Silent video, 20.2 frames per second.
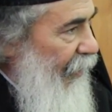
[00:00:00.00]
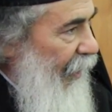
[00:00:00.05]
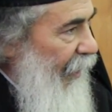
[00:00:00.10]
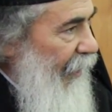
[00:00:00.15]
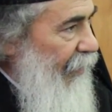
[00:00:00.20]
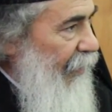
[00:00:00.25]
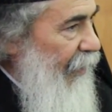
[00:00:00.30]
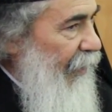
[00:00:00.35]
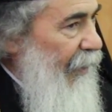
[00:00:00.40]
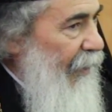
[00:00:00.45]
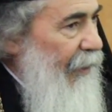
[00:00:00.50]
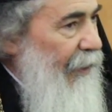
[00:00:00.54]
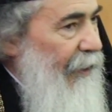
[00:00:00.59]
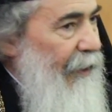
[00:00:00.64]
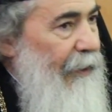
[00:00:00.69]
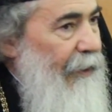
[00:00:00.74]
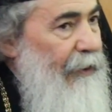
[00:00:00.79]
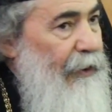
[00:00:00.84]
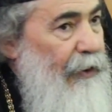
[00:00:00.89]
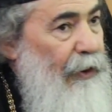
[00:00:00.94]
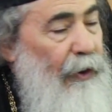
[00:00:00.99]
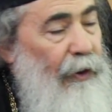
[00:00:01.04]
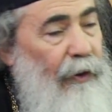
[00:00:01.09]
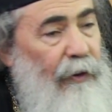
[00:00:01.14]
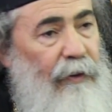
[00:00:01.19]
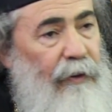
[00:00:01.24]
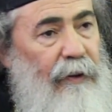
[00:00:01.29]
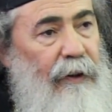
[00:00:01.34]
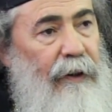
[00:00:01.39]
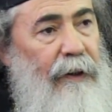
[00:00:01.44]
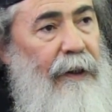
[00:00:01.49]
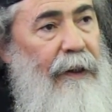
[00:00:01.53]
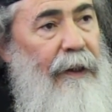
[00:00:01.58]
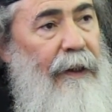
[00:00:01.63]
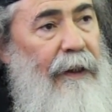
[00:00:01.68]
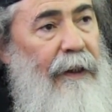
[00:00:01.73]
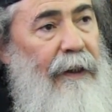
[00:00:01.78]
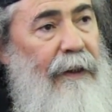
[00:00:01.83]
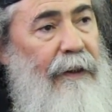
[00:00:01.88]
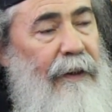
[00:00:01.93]
right? So
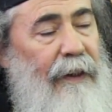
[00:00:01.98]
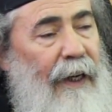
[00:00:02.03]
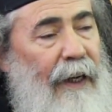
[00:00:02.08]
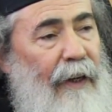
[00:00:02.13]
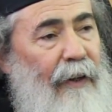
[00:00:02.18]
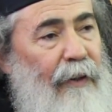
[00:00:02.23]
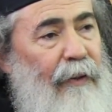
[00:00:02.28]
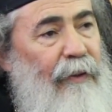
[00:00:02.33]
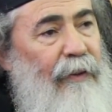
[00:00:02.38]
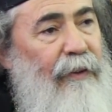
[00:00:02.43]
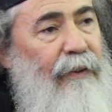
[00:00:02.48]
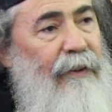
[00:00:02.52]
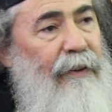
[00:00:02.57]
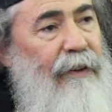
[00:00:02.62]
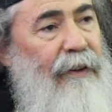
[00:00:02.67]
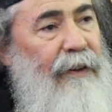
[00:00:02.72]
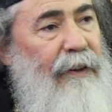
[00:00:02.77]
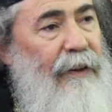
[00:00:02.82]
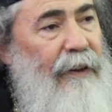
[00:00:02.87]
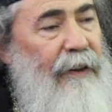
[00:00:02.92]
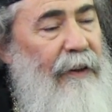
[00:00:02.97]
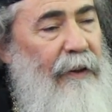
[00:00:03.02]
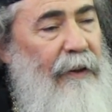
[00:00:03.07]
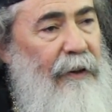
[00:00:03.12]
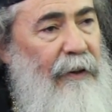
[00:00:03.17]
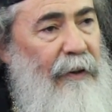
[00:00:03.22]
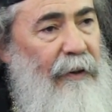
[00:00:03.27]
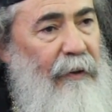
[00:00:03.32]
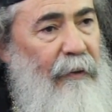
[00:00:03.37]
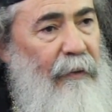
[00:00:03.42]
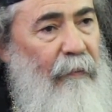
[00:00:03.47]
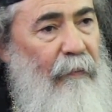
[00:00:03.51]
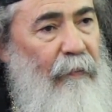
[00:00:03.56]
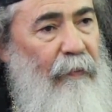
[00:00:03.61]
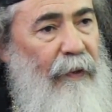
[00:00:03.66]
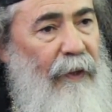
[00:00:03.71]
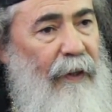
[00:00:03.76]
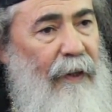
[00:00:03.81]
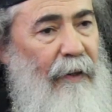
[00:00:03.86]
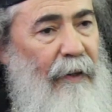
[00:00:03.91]
now the
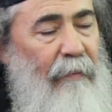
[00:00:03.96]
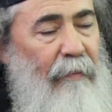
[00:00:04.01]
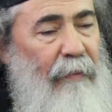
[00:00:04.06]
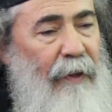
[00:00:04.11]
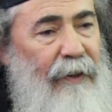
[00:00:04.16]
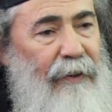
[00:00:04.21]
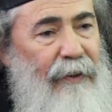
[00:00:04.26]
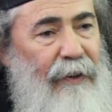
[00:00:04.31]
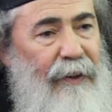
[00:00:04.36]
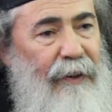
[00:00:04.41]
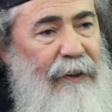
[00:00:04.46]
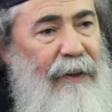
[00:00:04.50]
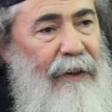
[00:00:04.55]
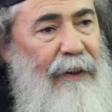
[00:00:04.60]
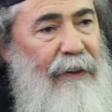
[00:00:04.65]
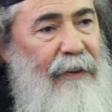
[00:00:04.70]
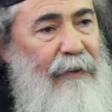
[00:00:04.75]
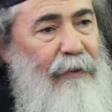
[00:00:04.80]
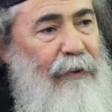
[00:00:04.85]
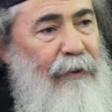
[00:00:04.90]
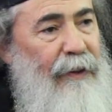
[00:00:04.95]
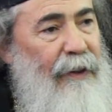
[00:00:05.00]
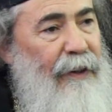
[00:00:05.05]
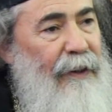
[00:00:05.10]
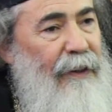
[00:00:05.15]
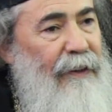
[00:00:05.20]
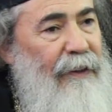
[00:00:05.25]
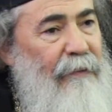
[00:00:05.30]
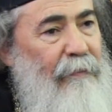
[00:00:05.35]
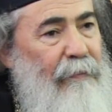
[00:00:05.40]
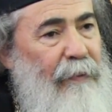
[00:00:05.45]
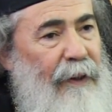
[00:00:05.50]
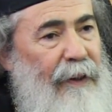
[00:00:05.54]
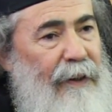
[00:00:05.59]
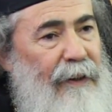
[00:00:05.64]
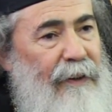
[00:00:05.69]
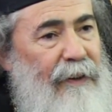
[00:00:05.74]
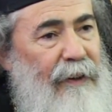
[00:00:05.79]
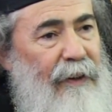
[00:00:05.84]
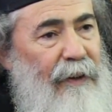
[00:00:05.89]
Patriarchate today
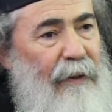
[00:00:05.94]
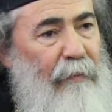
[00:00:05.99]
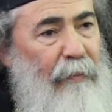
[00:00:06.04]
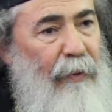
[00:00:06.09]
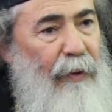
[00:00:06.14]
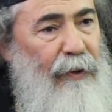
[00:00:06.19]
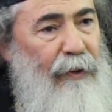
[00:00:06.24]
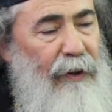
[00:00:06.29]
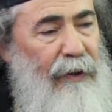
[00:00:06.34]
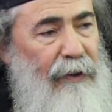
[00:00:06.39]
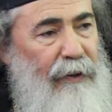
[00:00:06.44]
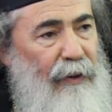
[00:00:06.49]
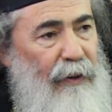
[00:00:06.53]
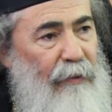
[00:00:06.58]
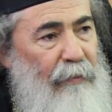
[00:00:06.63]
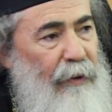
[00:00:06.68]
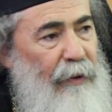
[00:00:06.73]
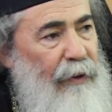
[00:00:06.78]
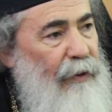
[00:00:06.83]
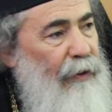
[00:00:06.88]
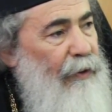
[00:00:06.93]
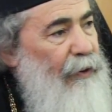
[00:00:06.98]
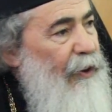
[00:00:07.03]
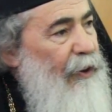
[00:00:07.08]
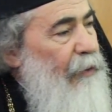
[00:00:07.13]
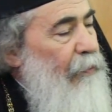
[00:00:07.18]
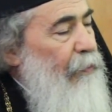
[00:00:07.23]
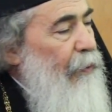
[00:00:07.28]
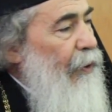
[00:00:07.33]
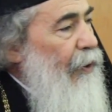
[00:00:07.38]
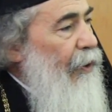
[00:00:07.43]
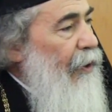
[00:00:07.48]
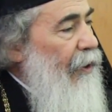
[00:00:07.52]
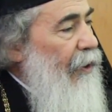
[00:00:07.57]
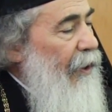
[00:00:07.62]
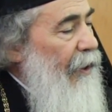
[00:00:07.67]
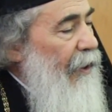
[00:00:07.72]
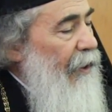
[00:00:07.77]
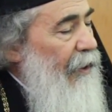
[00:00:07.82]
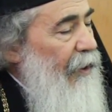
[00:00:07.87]
plays an important role because the, spiri
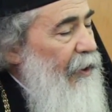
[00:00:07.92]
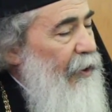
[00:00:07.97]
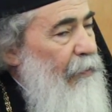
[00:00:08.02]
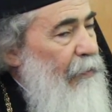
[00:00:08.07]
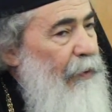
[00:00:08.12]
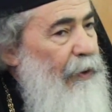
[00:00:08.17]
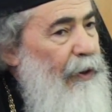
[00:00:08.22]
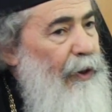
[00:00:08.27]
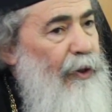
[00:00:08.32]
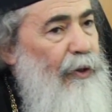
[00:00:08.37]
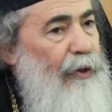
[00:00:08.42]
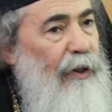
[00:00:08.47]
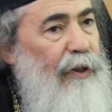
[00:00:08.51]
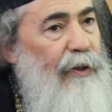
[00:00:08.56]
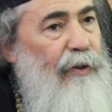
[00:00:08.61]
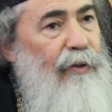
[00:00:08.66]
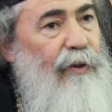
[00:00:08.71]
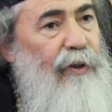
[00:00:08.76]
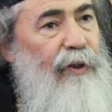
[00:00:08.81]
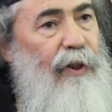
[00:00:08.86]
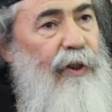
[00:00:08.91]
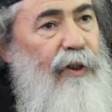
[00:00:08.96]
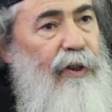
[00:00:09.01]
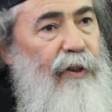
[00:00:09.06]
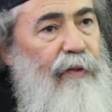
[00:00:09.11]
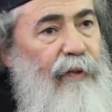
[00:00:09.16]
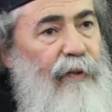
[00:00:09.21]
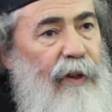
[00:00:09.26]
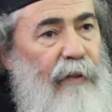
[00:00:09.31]
the spiritual jurisdiction of